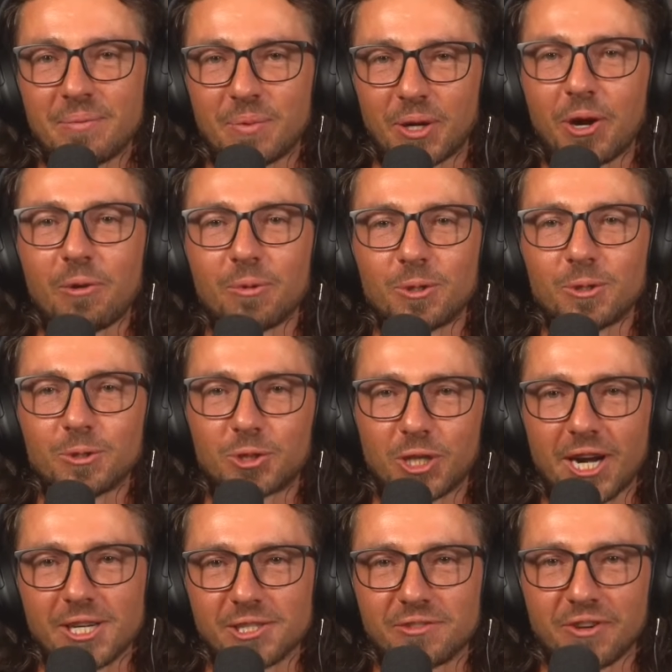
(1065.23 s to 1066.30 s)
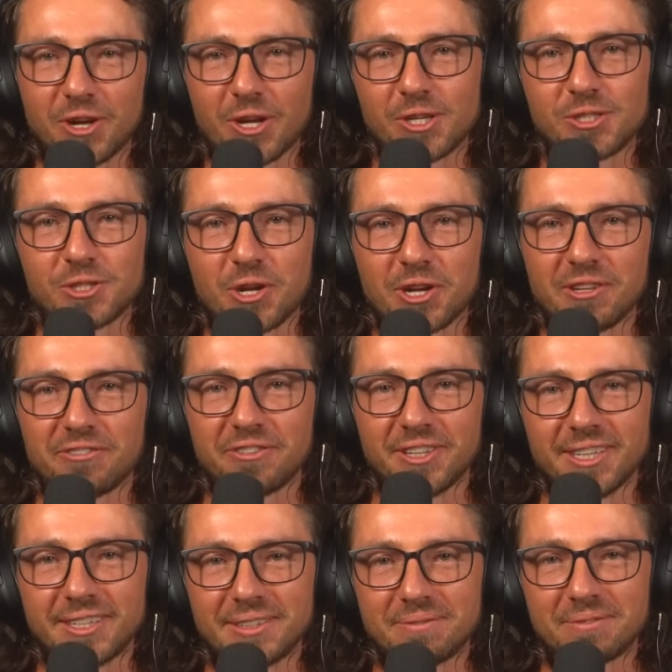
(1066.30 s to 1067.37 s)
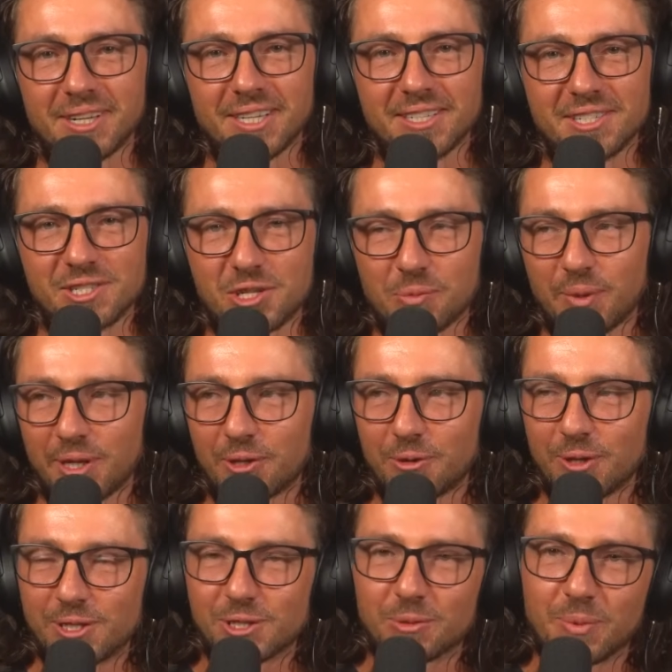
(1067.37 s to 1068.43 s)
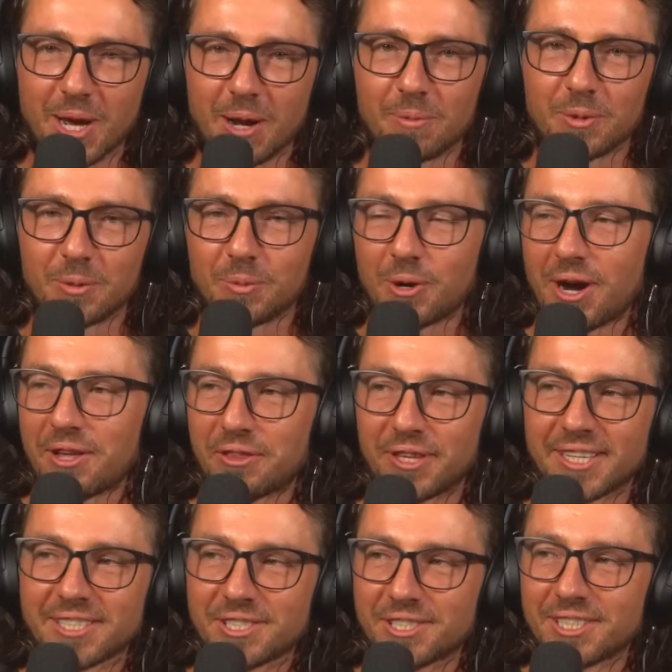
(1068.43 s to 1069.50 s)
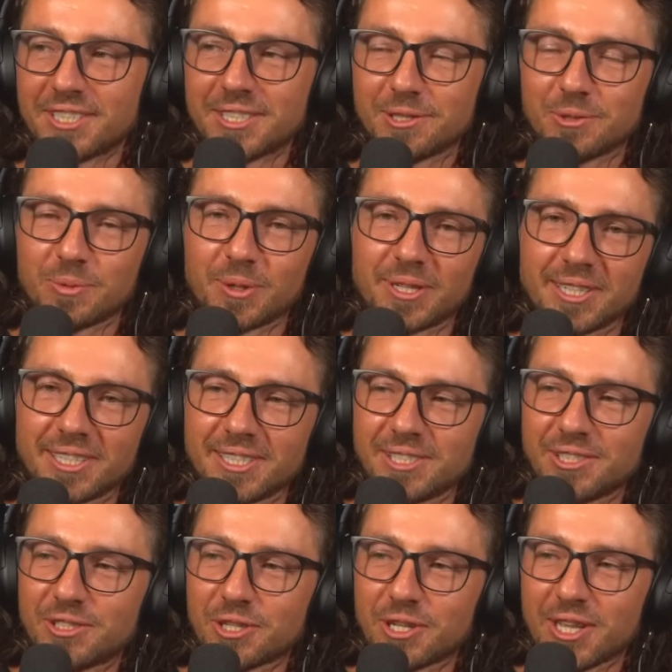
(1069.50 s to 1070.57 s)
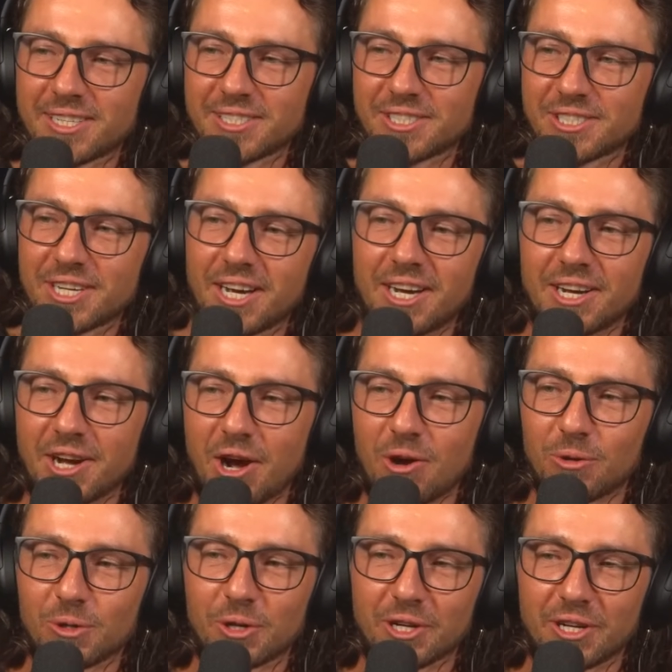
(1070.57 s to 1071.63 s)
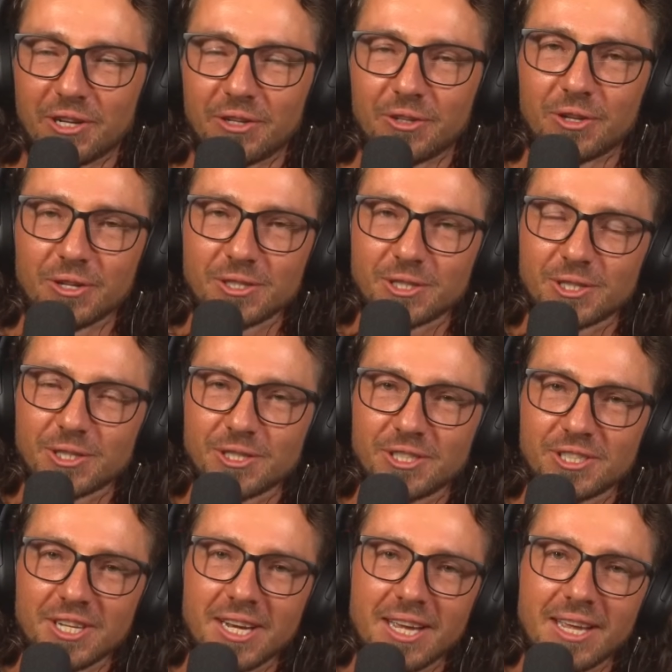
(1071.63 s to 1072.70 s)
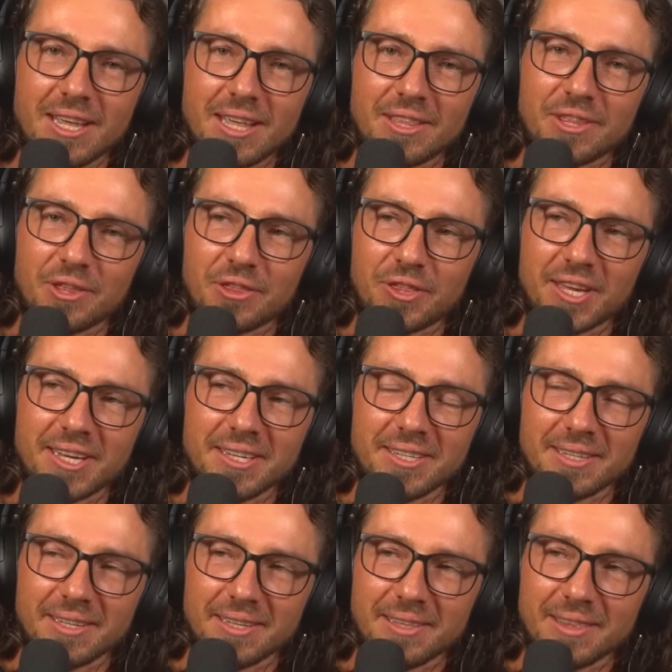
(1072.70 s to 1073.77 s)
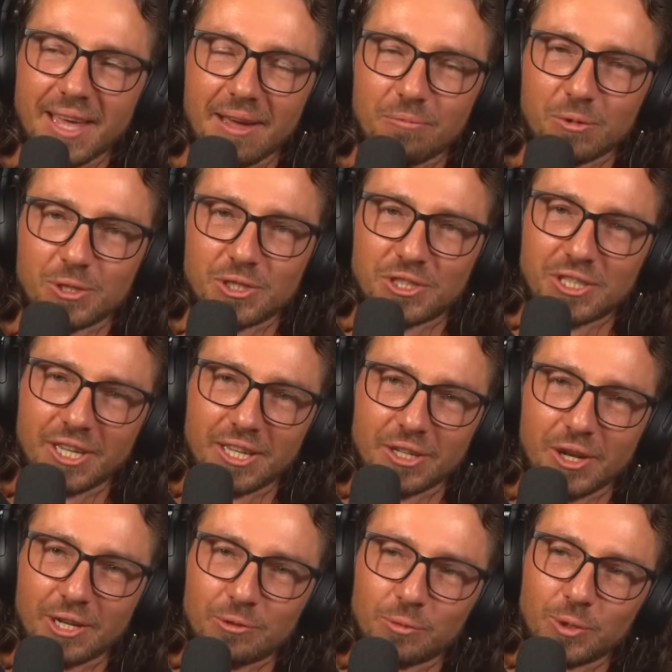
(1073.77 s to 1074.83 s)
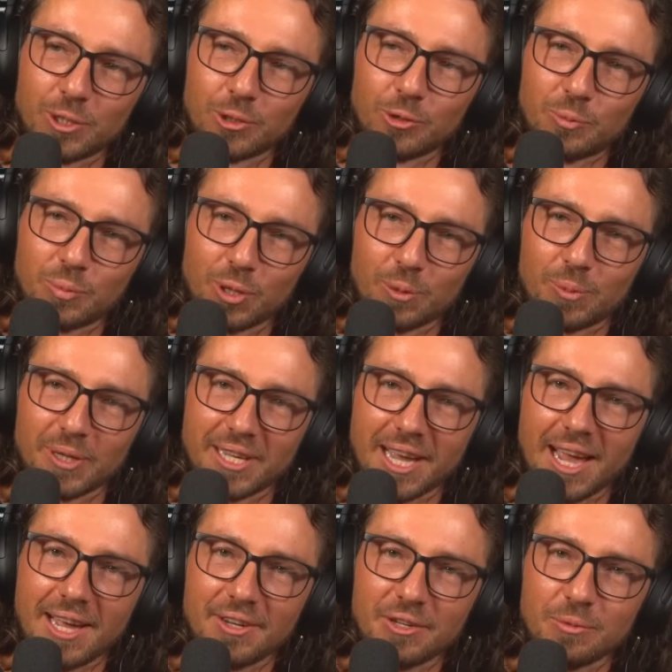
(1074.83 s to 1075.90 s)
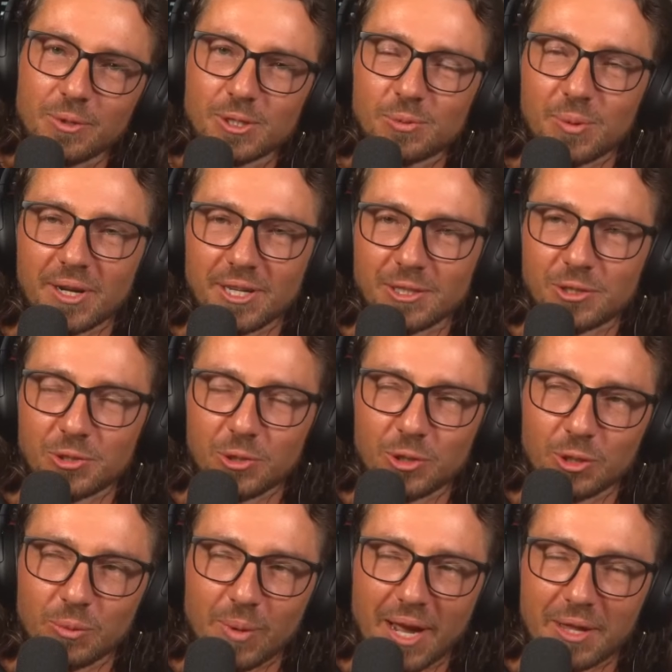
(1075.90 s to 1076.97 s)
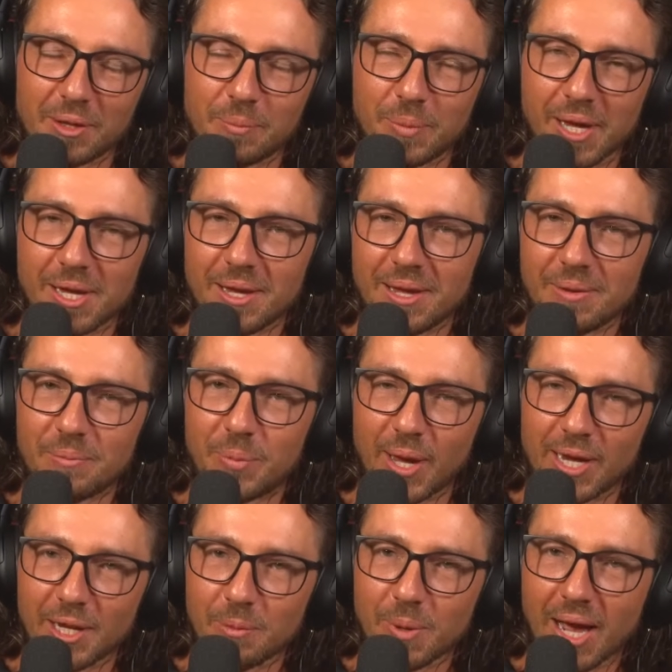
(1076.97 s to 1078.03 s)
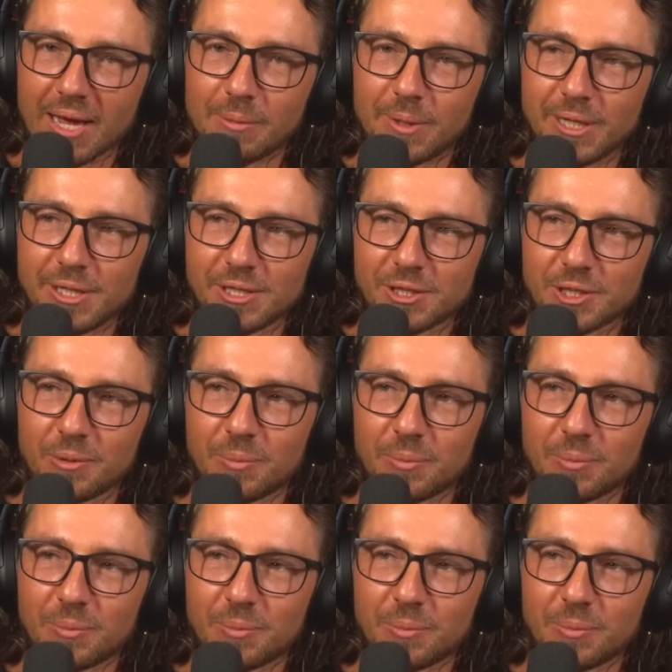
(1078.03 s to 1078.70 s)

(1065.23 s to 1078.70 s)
But I will transfer dirty fiat into Bitcoin to be able to buy things. It is what it is. So that's a whole lot of nonsense. The thing that was the real propaganda was when he was talking about the Beanie Babies